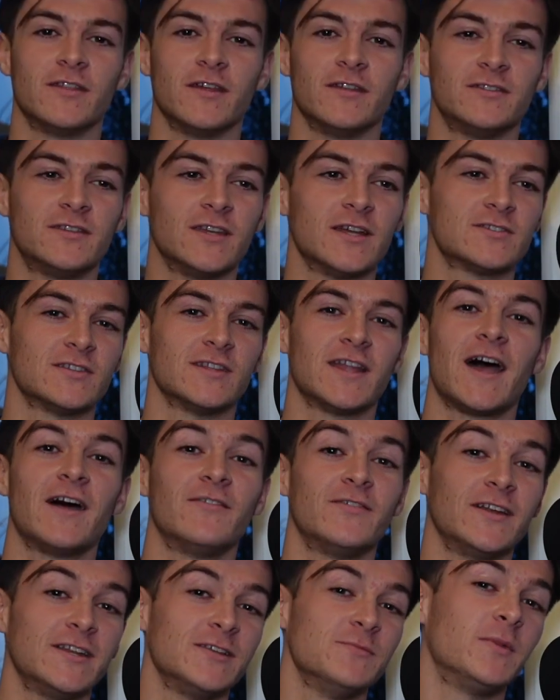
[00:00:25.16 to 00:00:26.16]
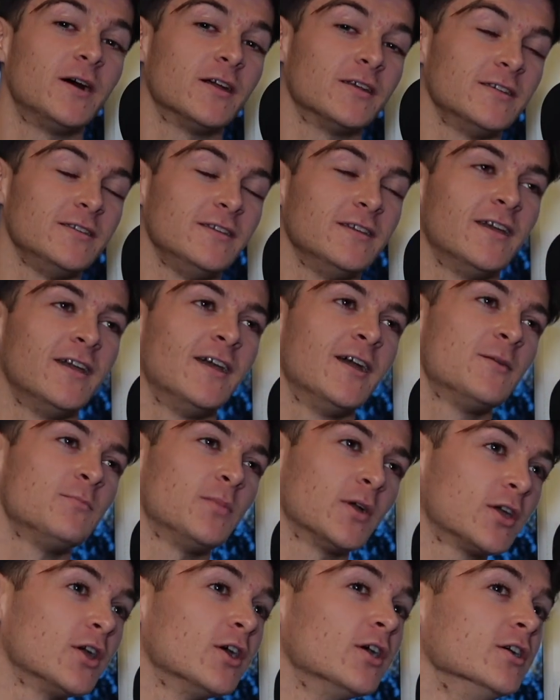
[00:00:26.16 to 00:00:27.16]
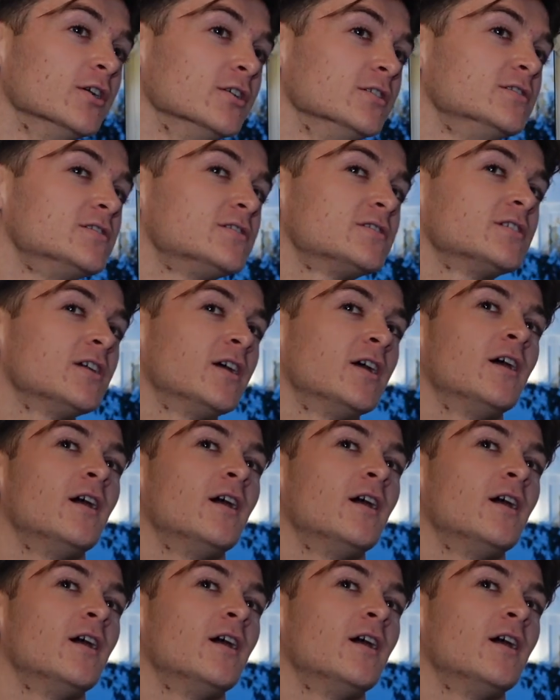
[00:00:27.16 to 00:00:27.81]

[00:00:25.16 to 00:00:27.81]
that doesn't have any money because